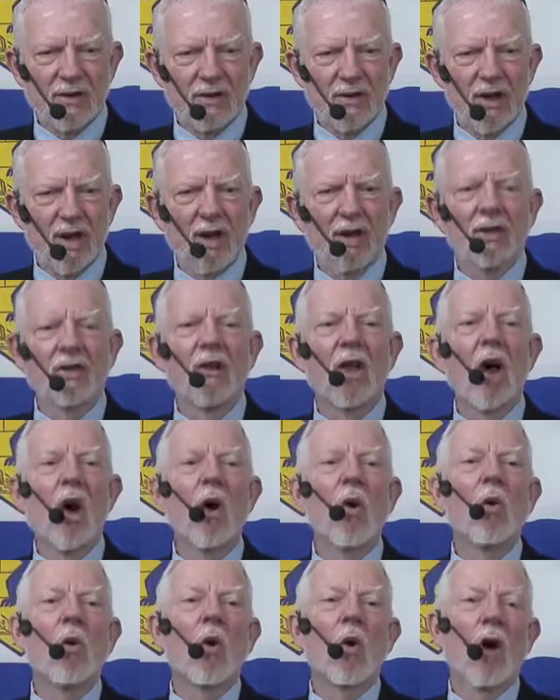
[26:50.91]
"Tell no
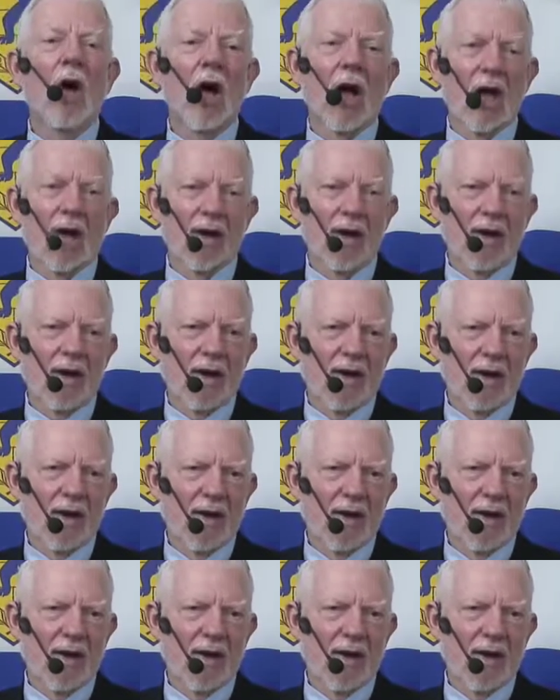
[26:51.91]
one